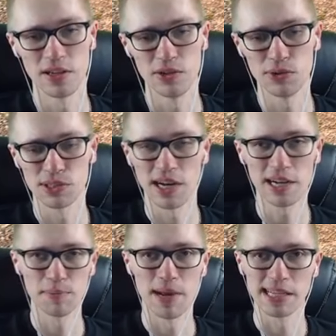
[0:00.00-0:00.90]
you
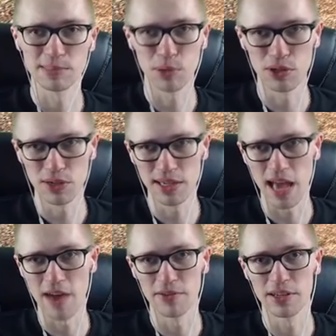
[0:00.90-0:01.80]
start mass murdering
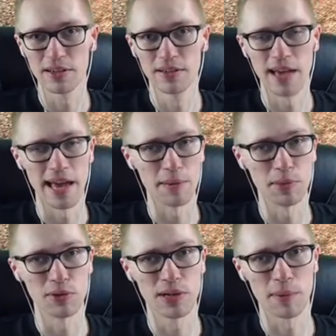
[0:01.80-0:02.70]
every enemy
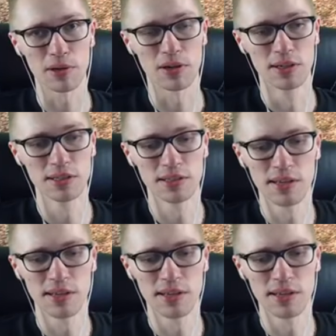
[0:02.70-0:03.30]
you come across,